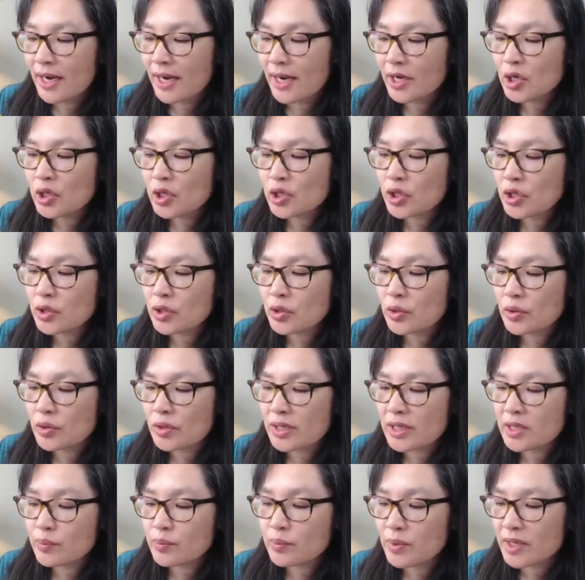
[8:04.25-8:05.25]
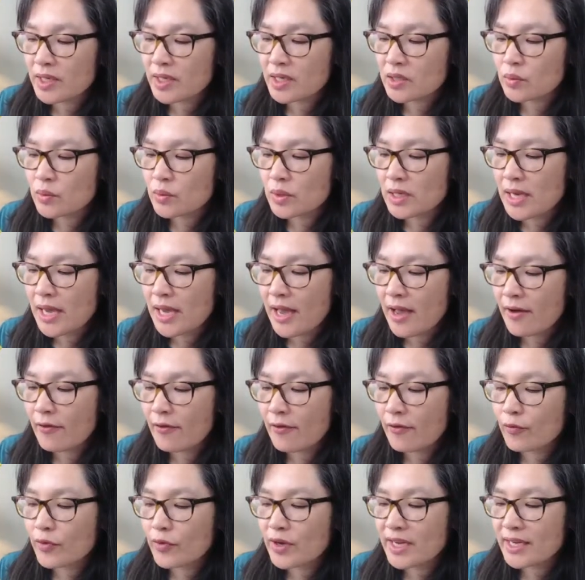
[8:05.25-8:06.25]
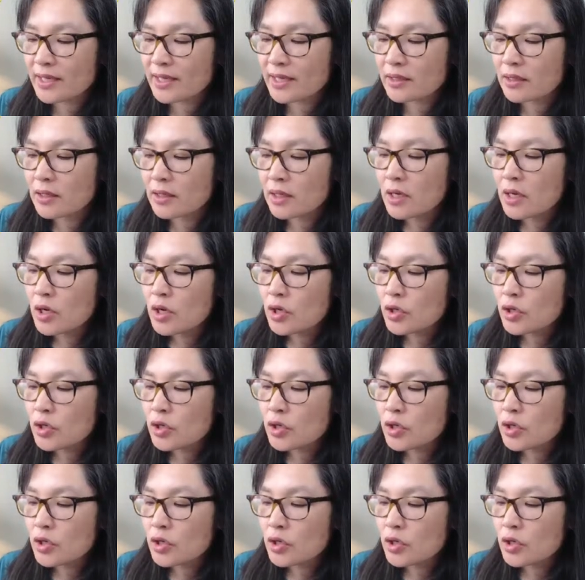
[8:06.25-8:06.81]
I usually do this because we can